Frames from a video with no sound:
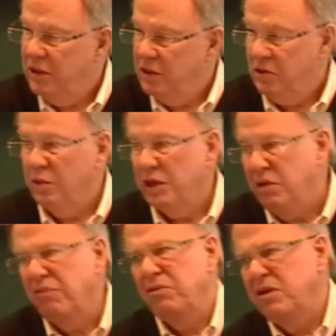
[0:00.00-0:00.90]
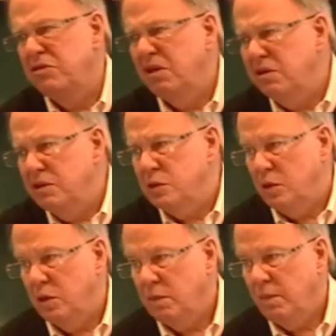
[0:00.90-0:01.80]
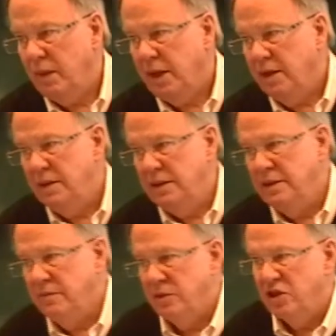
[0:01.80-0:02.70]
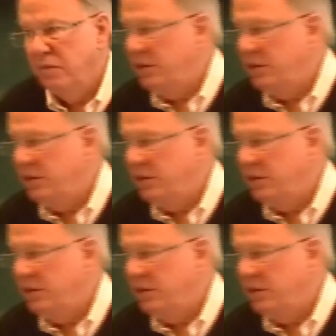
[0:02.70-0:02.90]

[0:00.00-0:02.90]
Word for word: so we can differentiate and so on. Some